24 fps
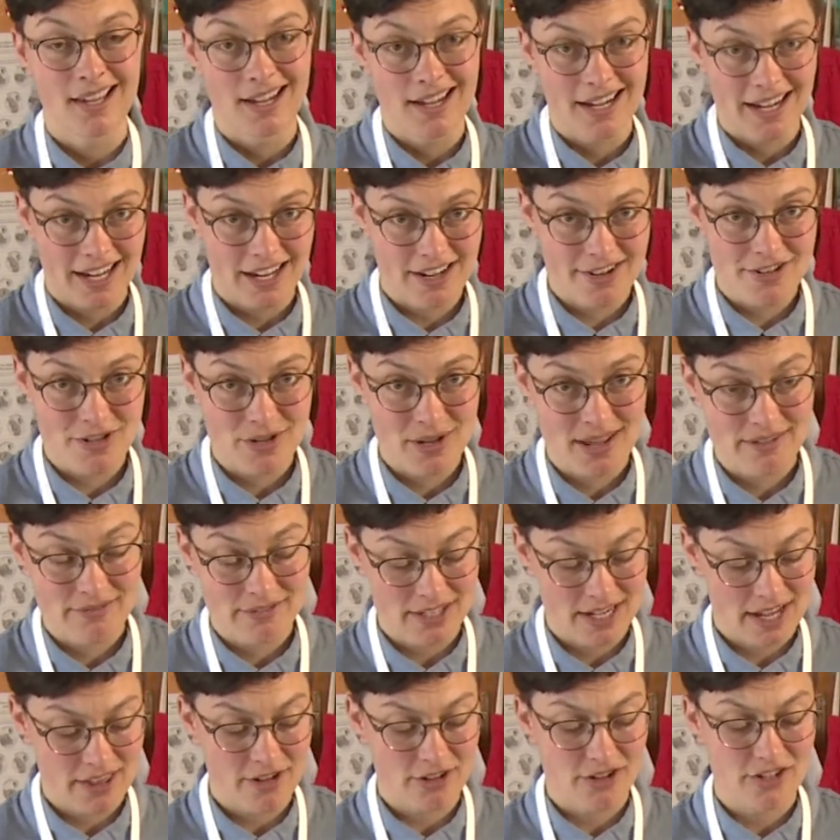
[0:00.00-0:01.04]
I also have
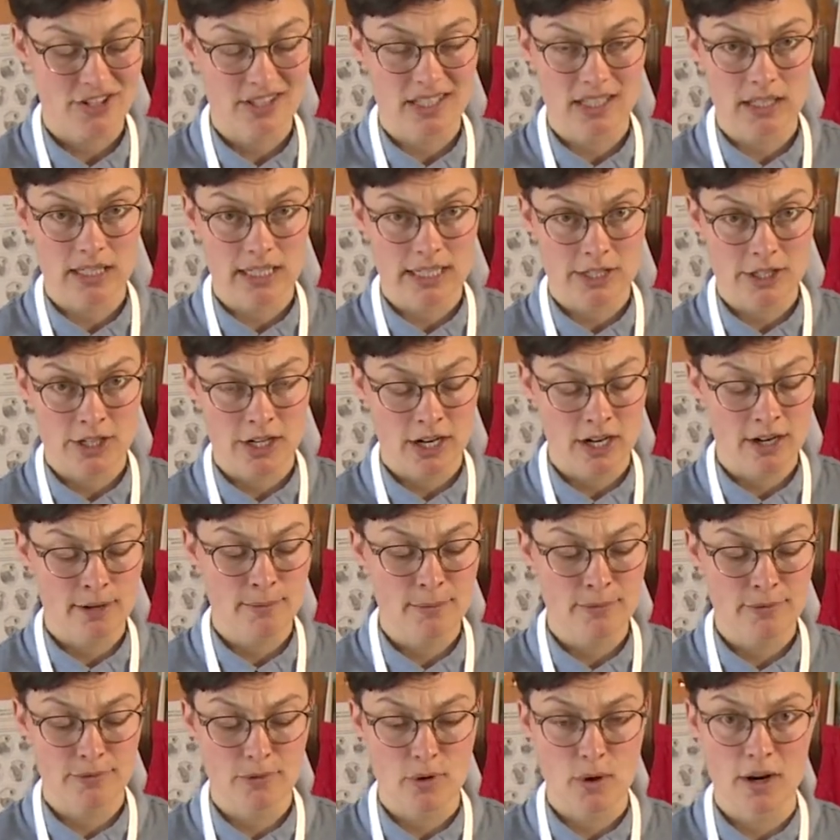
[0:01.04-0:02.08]
another silly
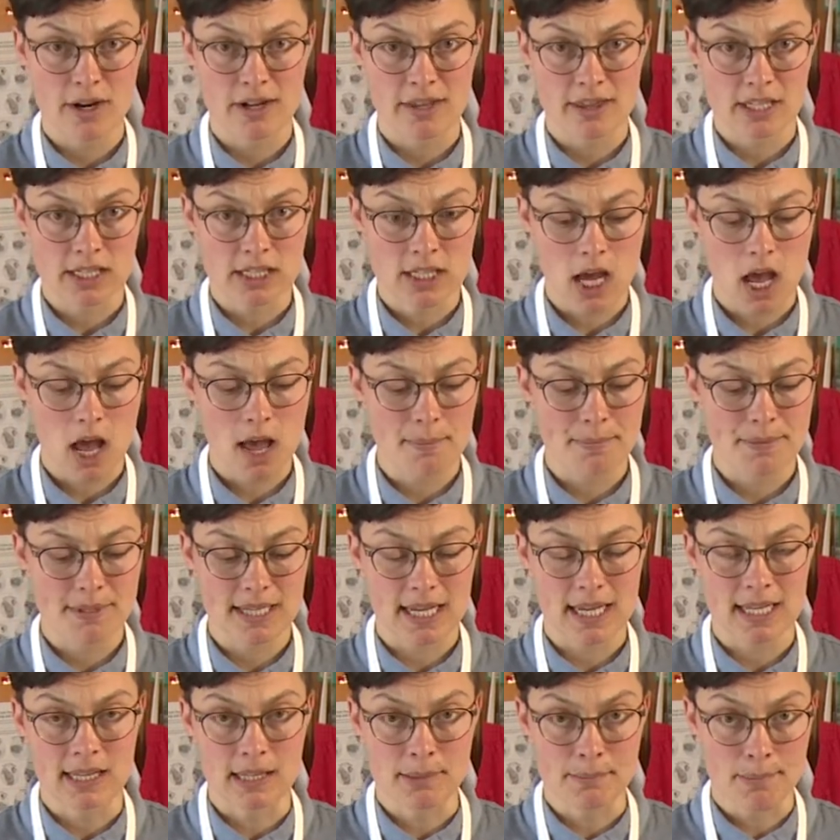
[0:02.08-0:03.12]
term for the tops
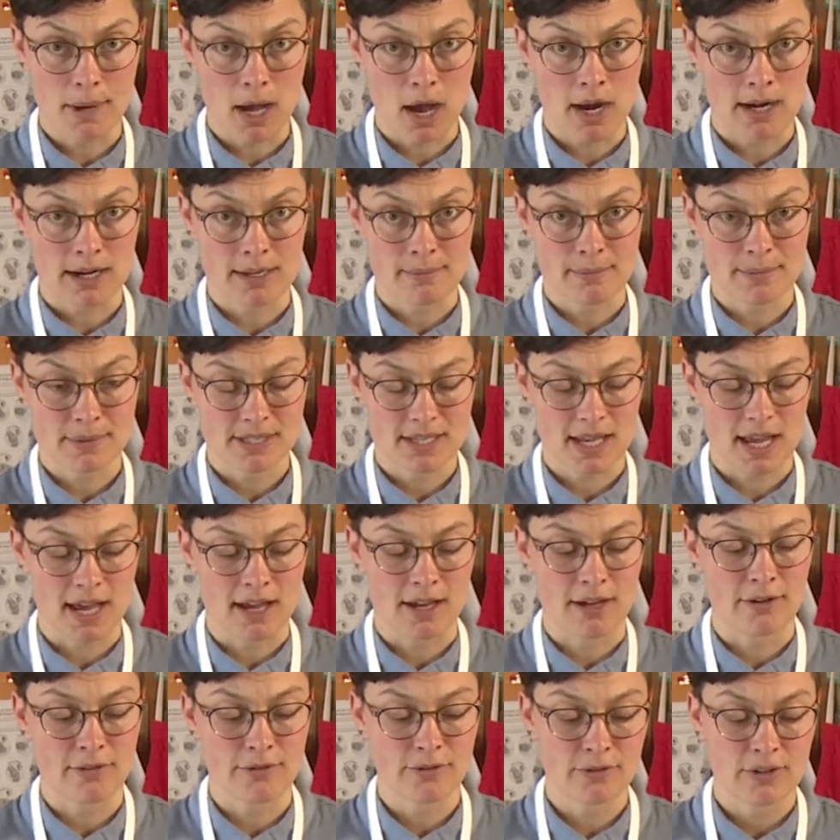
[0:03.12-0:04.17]
and the bottoms
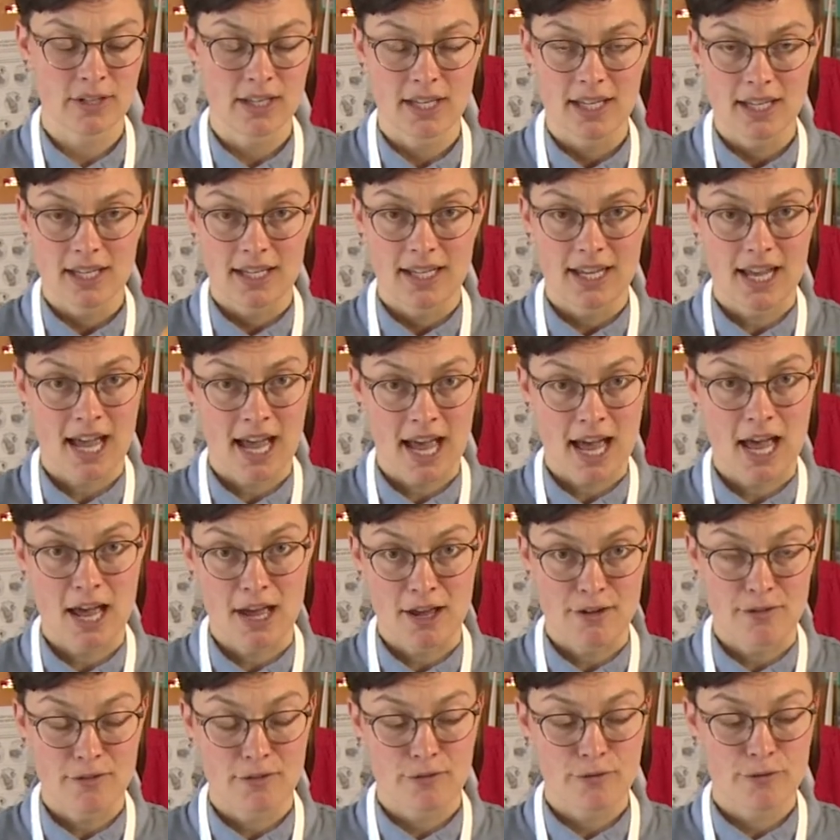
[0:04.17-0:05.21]
of
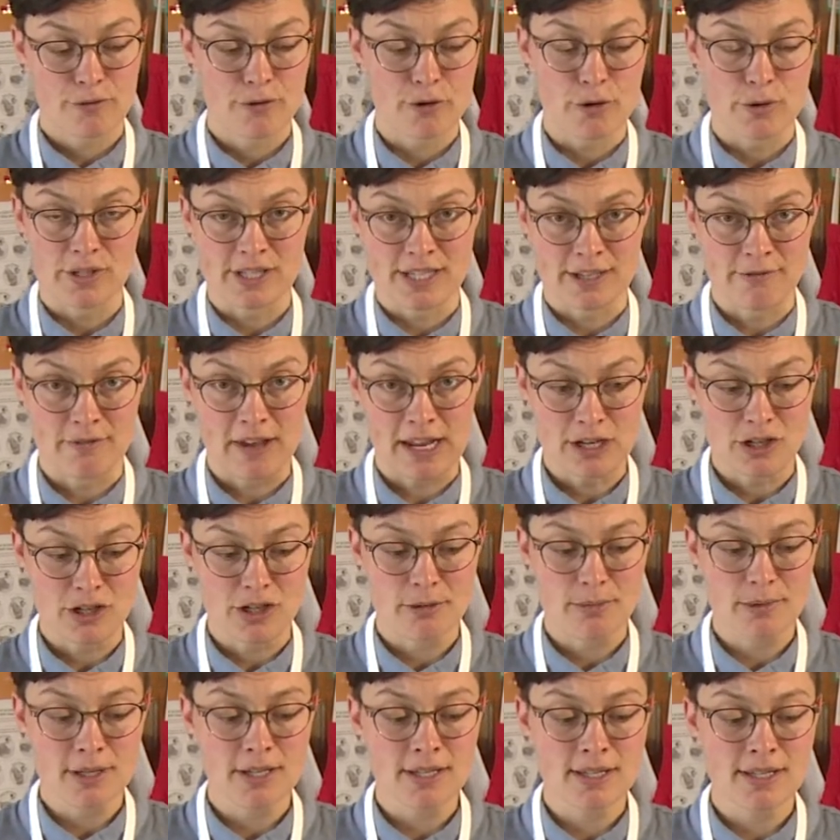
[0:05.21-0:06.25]
fruits and
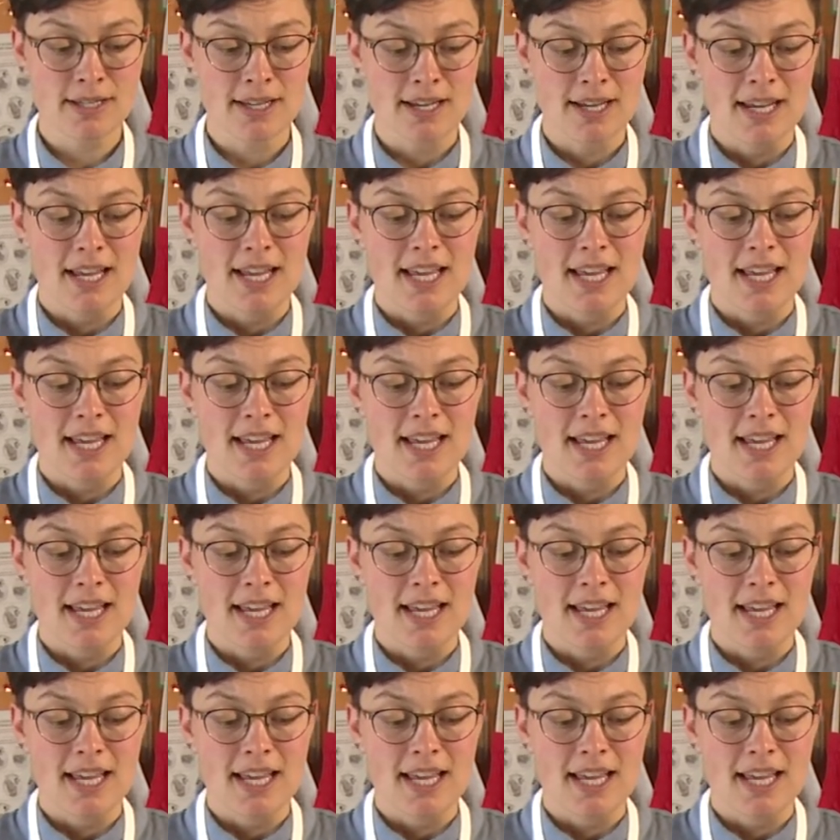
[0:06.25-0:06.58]
vegetables.